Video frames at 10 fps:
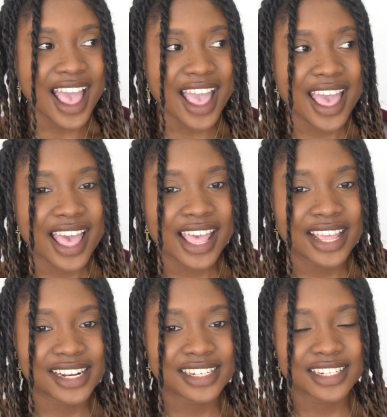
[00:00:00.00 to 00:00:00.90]

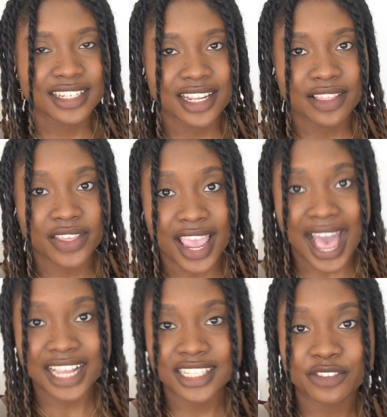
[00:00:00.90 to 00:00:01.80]
and they
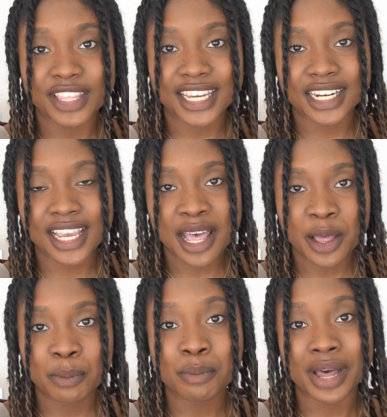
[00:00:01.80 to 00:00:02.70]
asked if they could
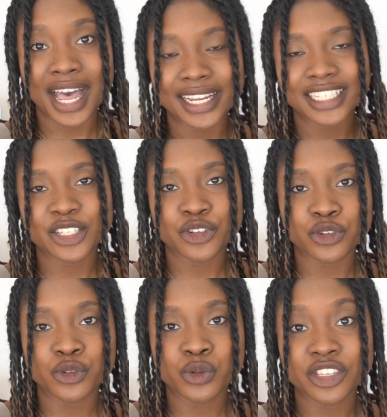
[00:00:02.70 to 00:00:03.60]
come by
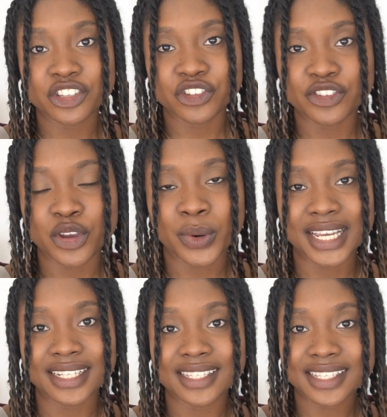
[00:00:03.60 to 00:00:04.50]
to the studio
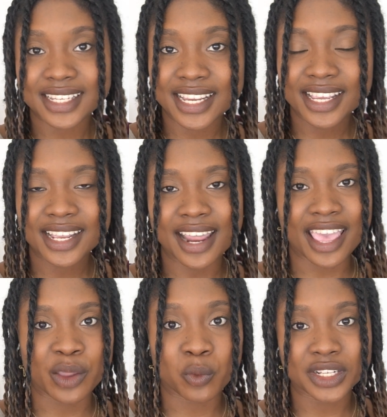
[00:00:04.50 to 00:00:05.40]
and see it,
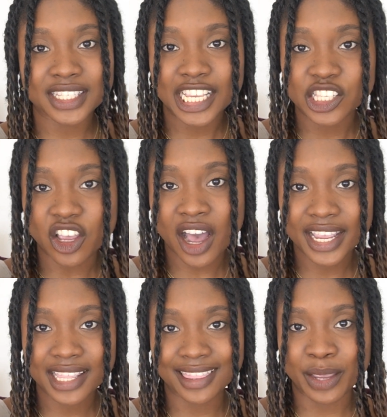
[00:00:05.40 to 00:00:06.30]
and once they saw
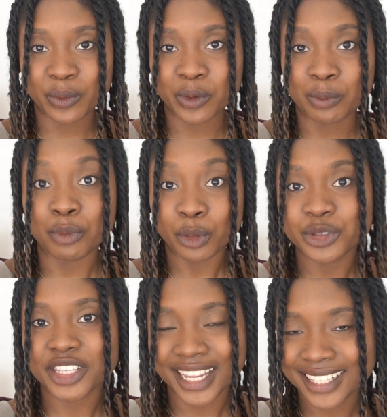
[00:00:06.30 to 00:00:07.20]
it, they will
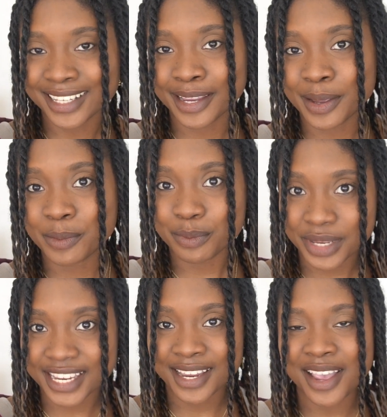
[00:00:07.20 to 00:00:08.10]
most likely
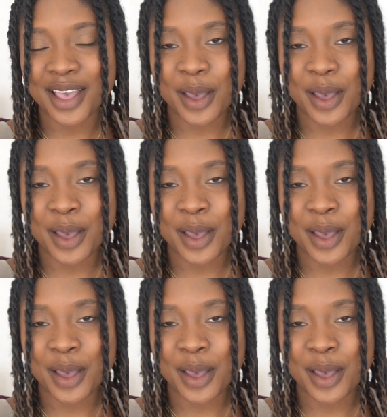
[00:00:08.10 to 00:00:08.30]
be